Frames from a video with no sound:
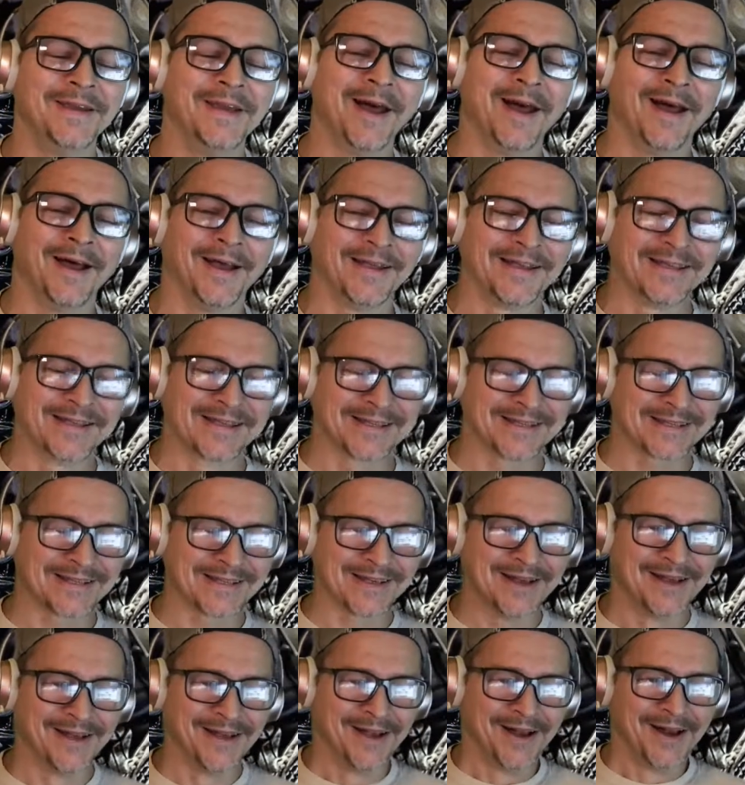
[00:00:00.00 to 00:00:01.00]
yes.
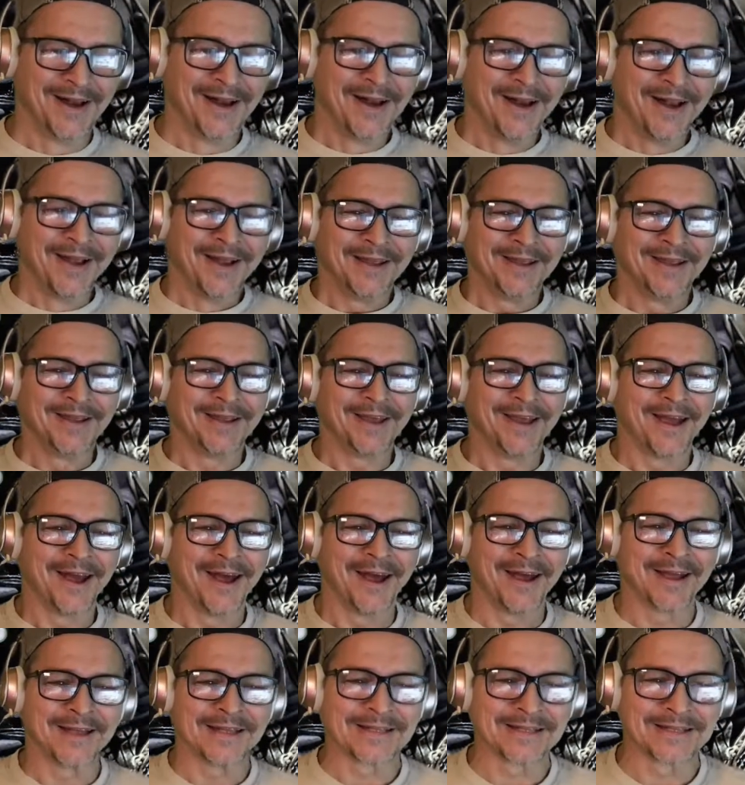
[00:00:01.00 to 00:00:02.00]

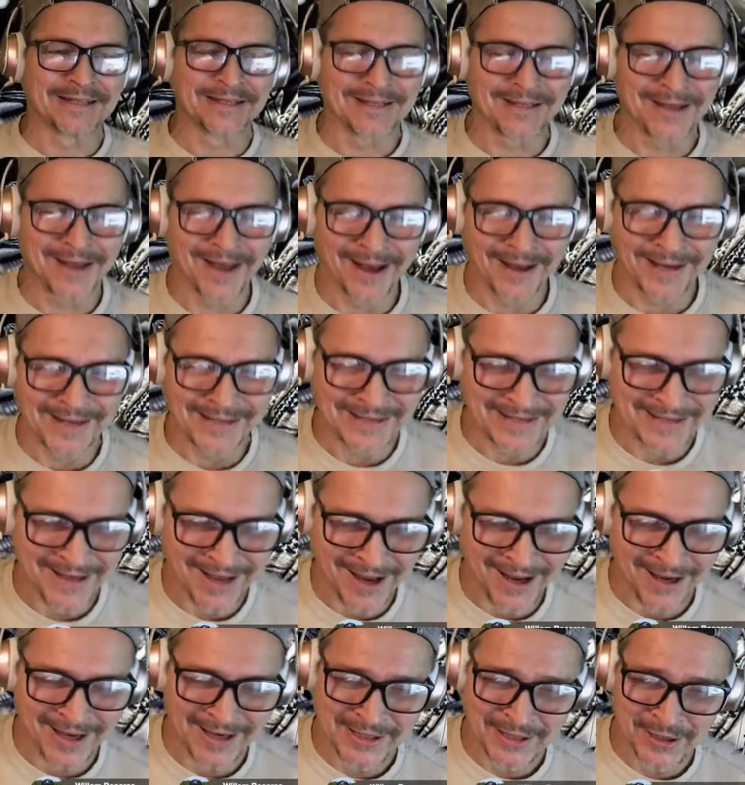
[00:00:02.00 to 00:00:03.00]
Yes, yes,
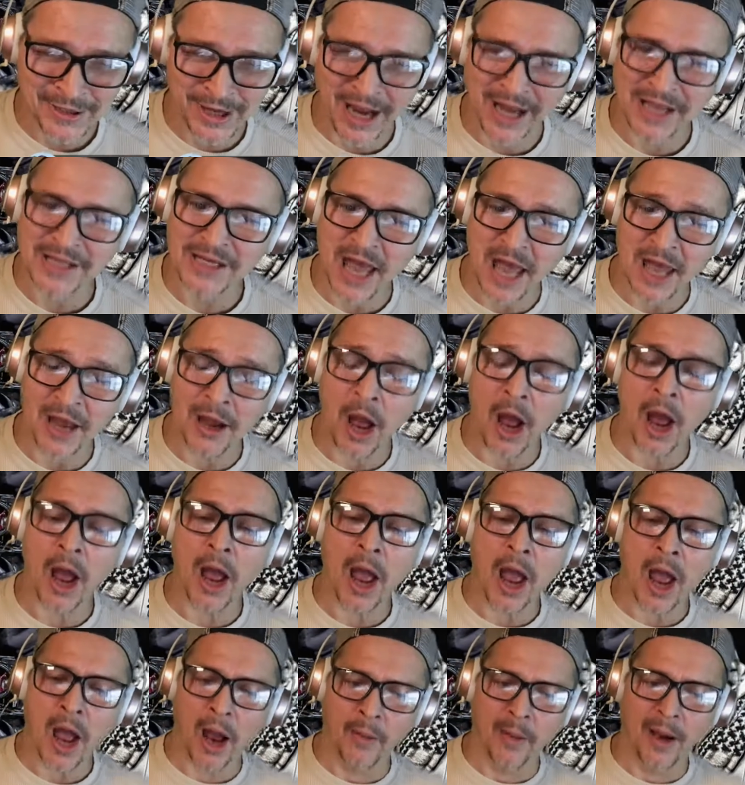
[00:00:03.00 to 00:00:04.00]
yes. You guys, and
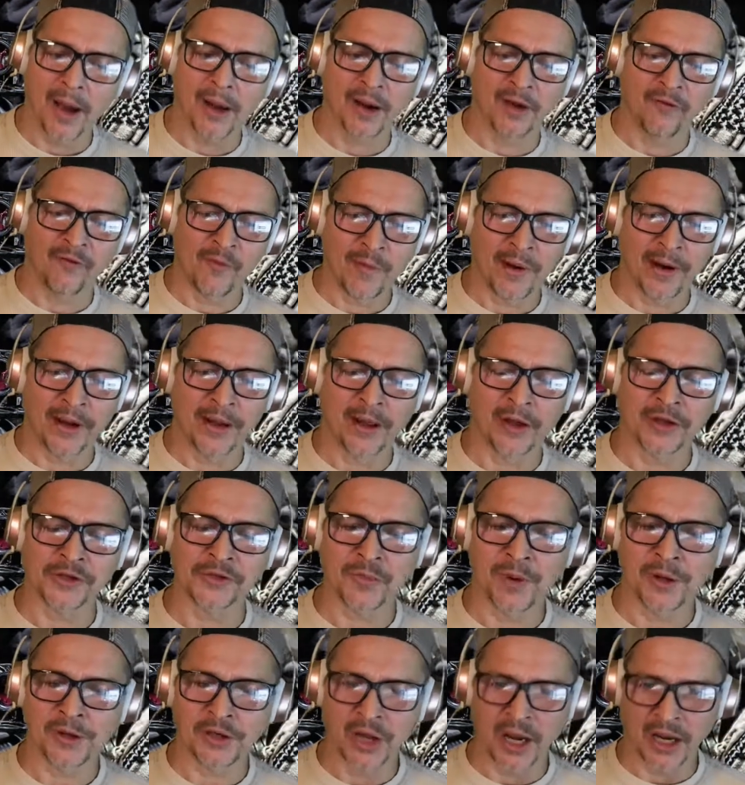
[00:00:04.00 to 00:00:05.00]
how about everybody else,
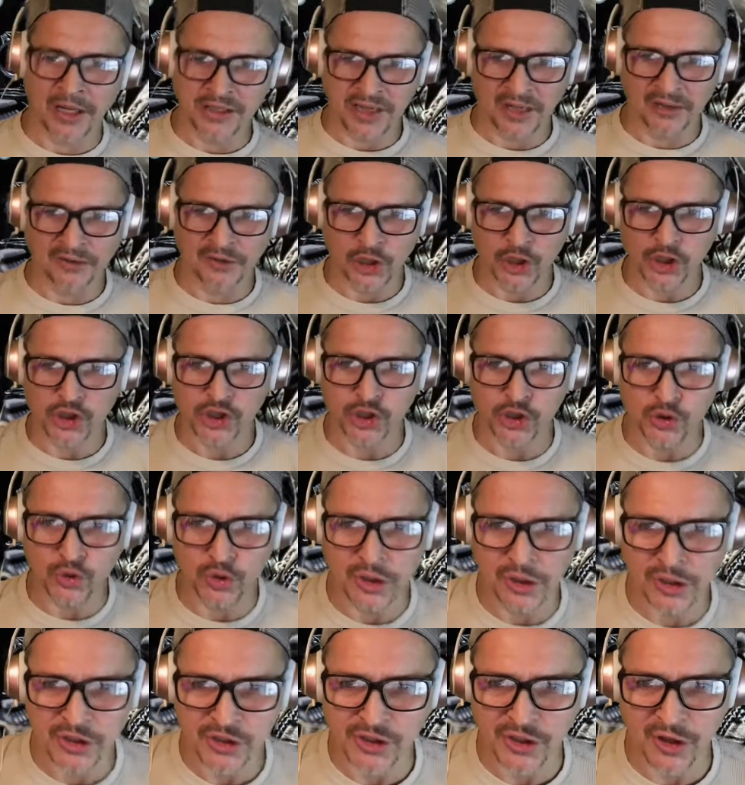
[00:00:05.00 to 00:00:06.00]
man? You guys out there
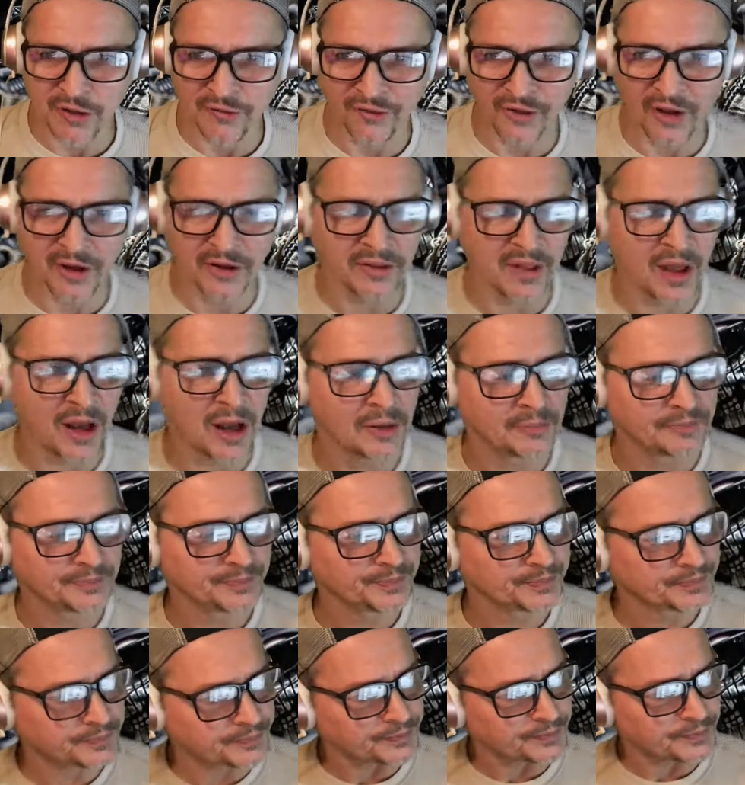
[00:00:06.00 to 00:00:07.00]
shooting and stuff like that?
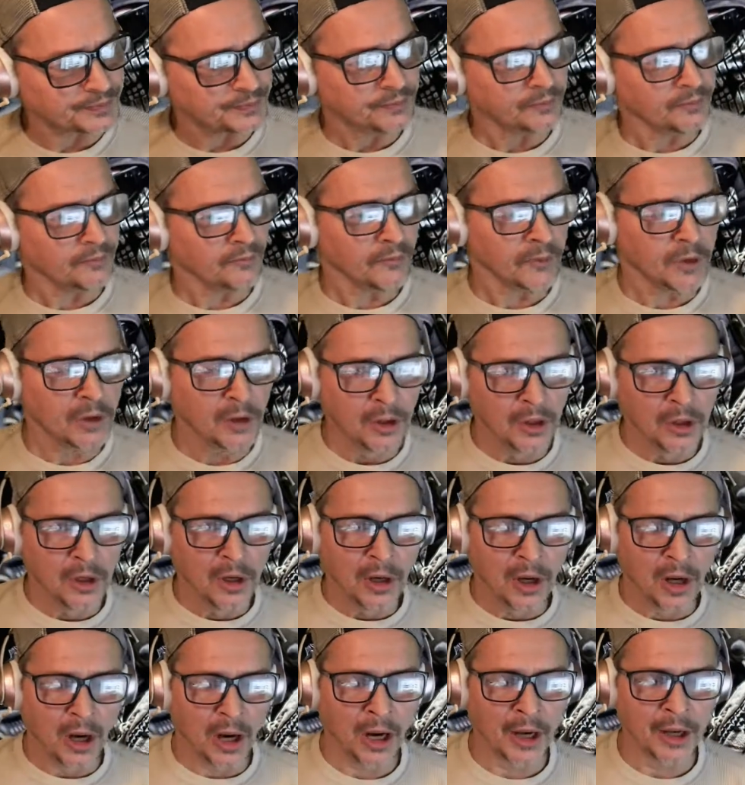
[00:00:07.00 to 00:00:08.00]

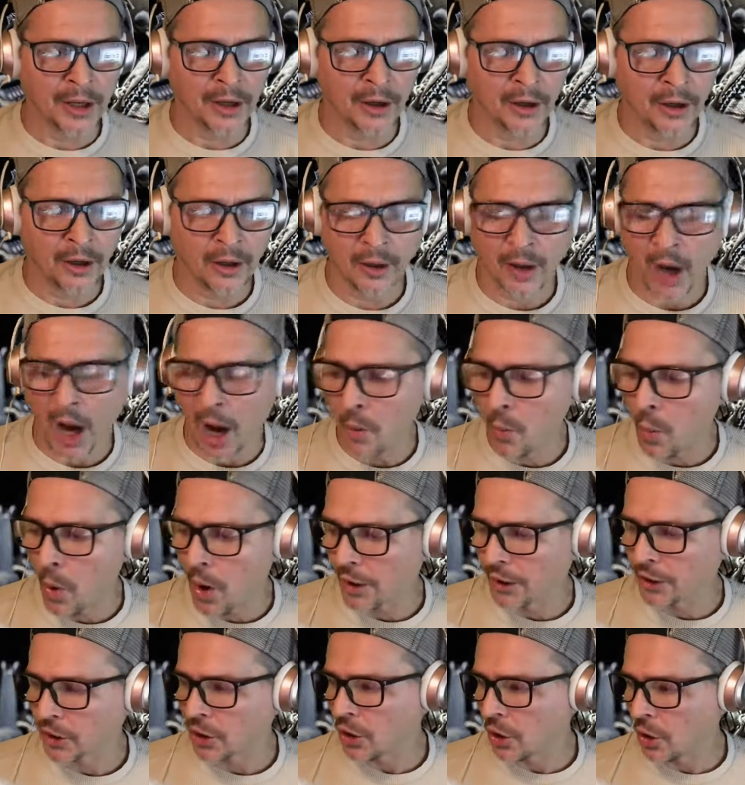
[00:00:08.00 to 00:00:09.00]
I uh, I
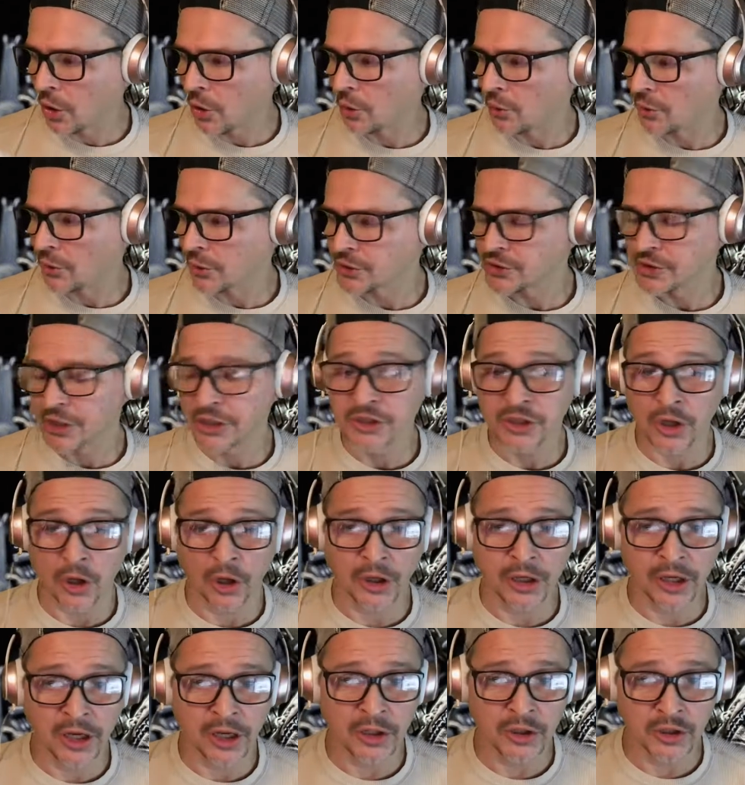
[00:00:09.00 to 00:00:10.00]
want to go. This it's
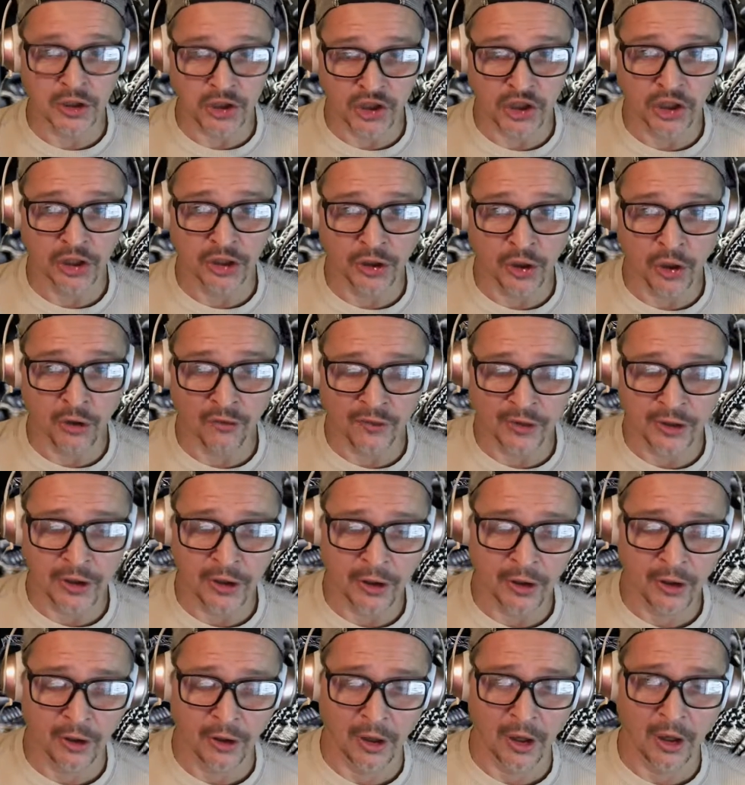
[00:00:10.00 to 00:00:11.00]
starting to get chilly over
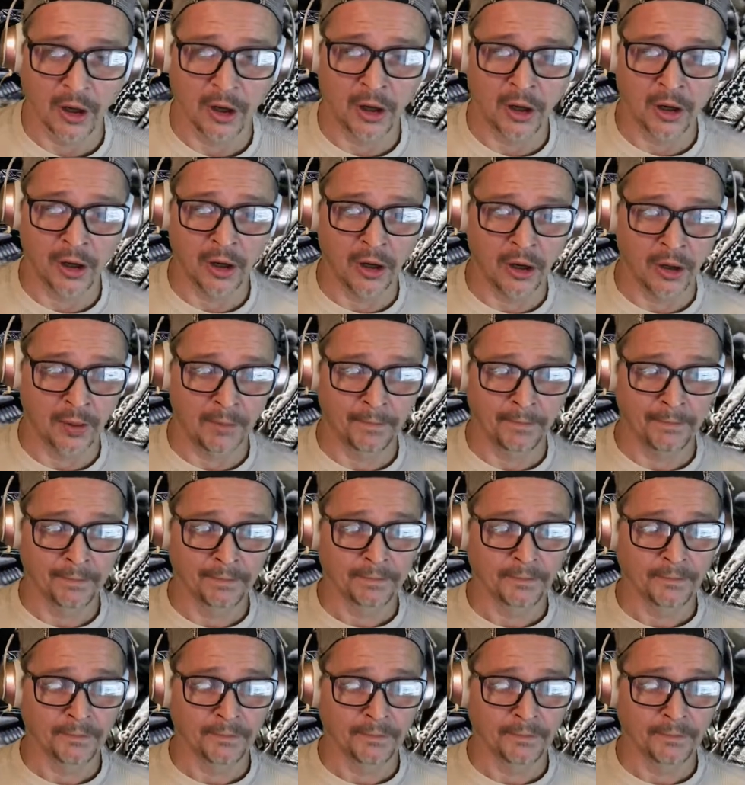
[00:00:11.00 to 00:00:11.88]
here. Um,